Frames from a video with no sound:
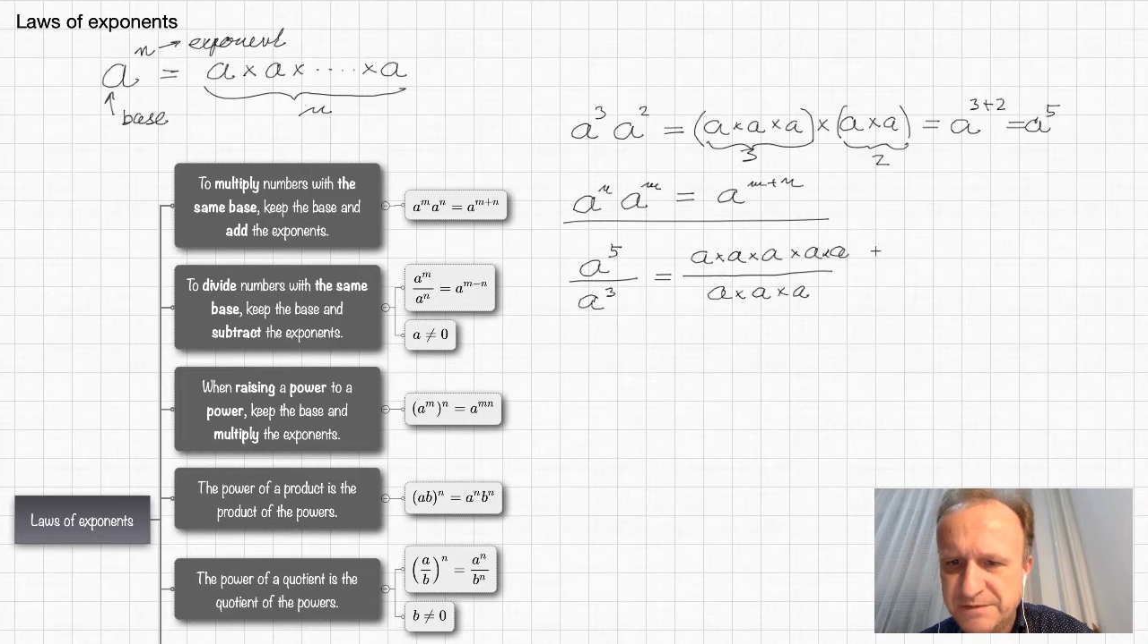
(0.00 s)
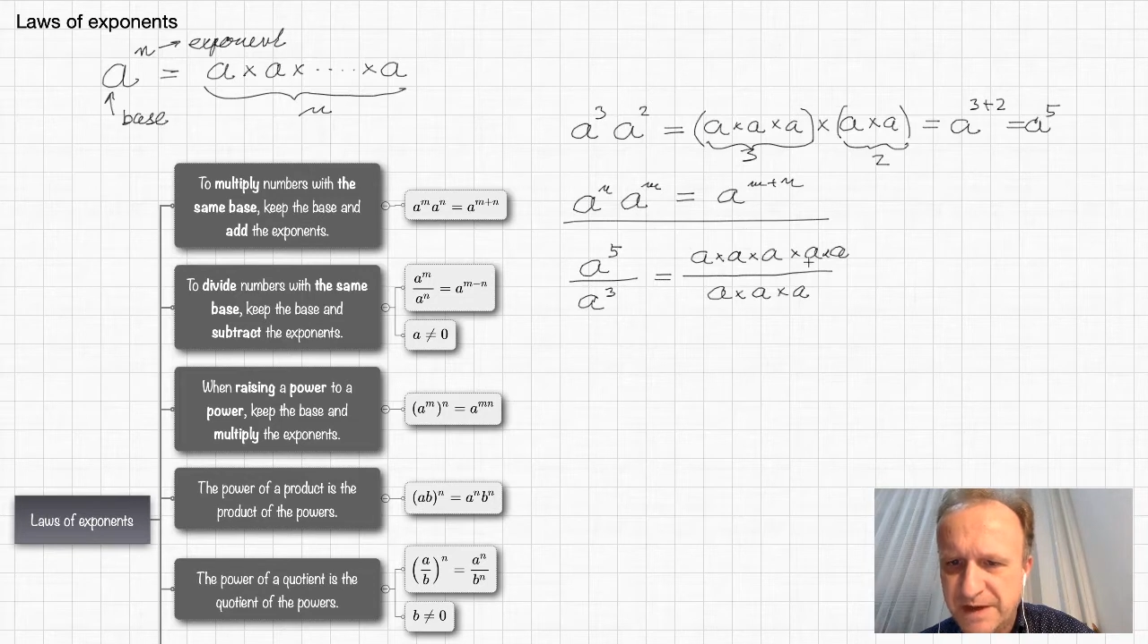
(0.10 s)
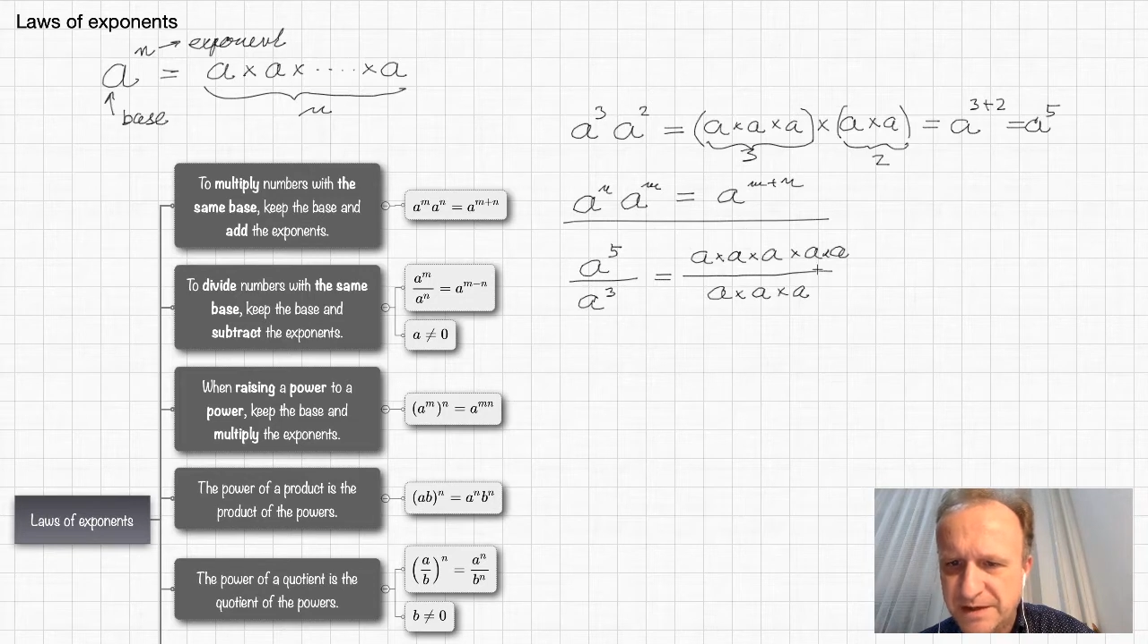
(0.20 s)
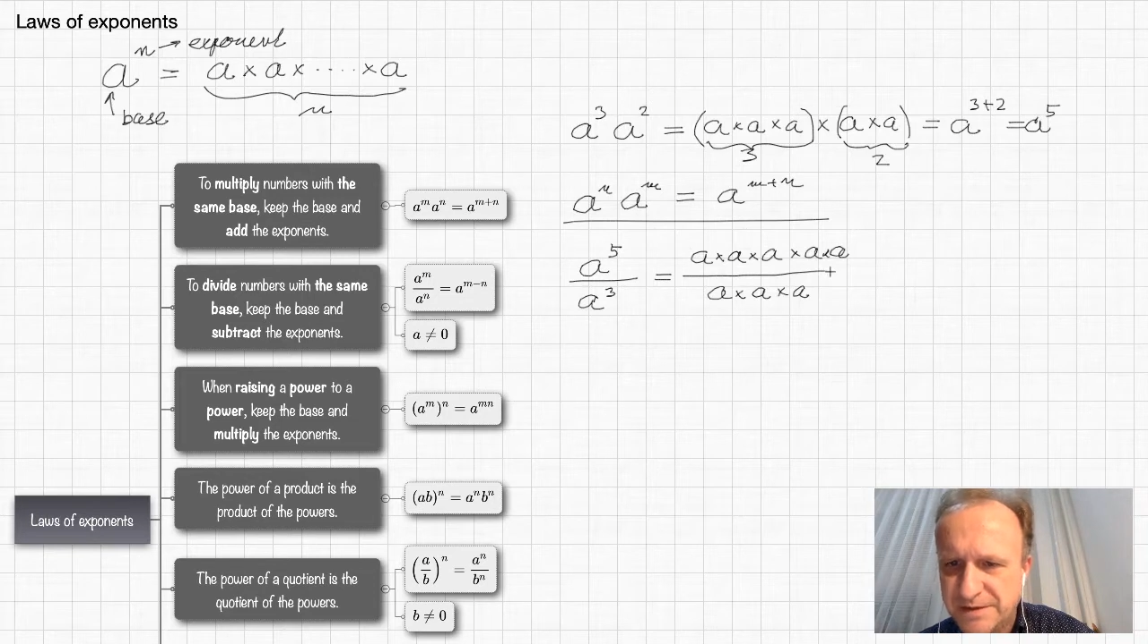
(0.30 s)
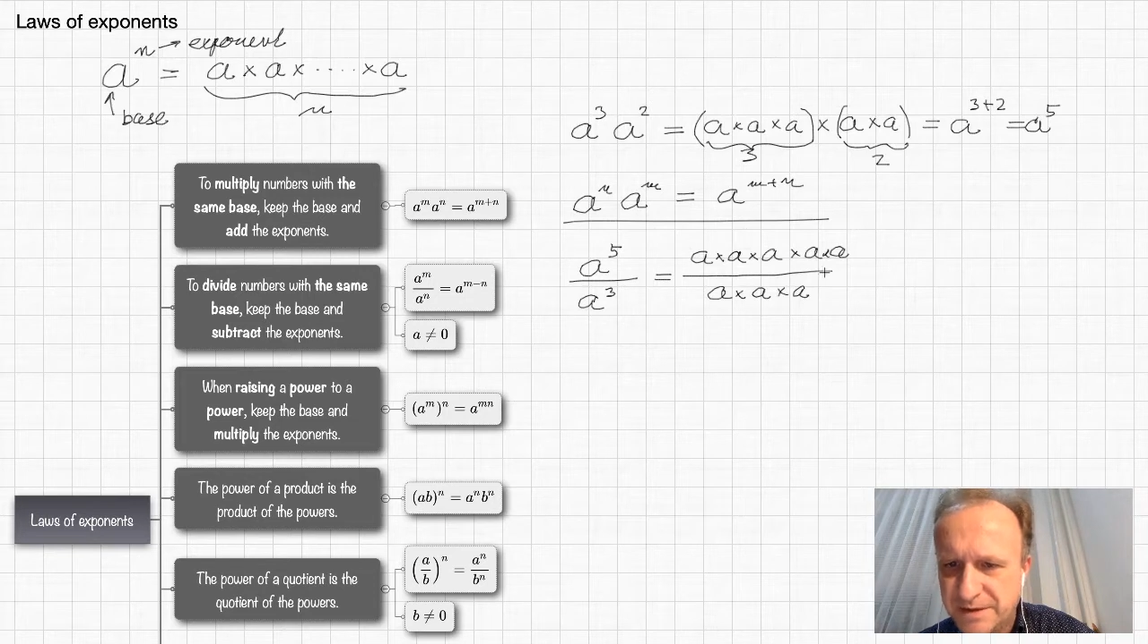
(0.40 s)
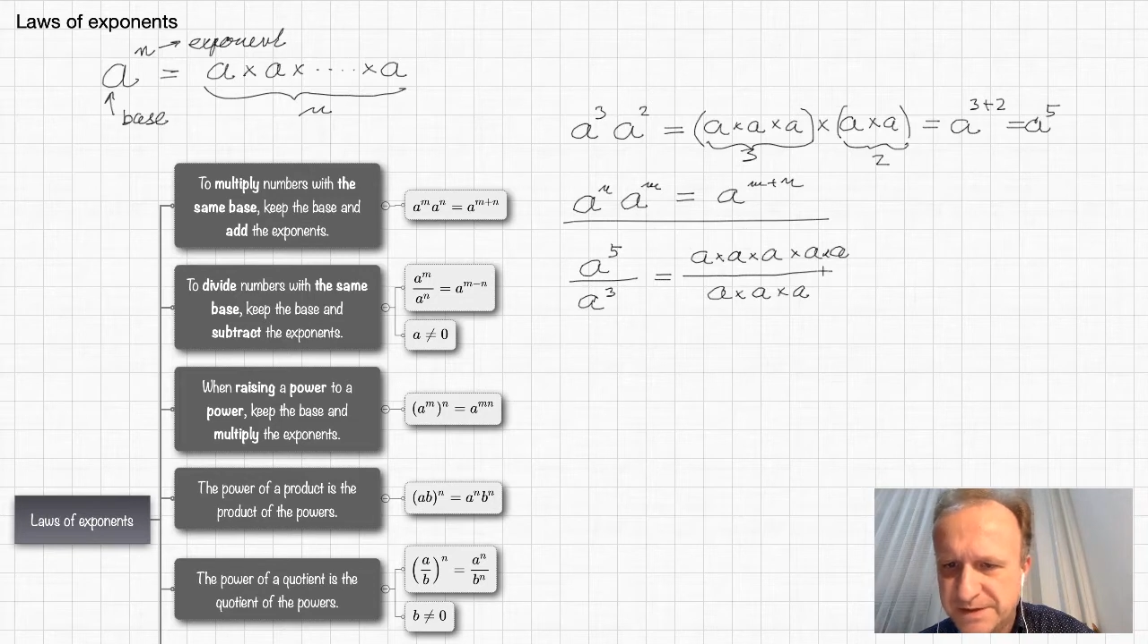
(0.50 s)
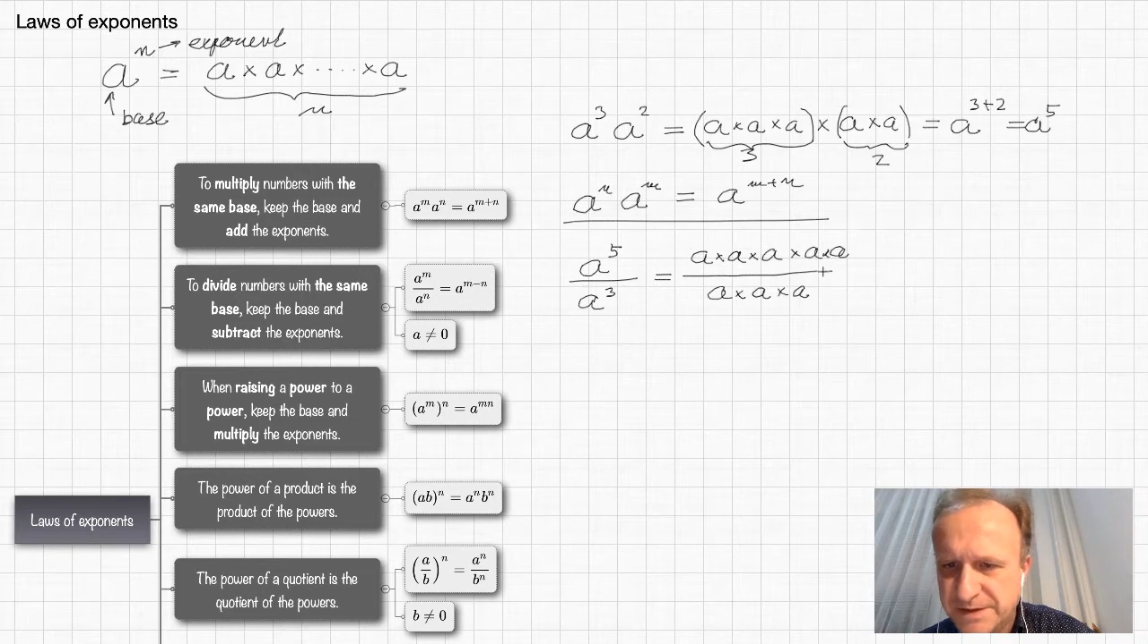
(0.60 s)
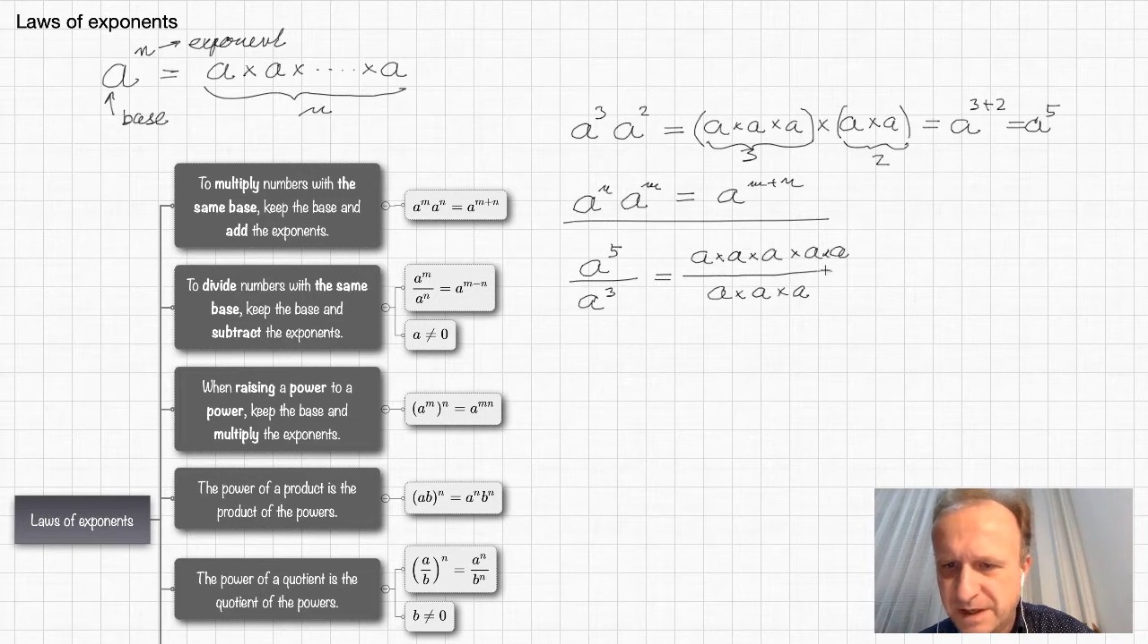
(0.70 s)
factors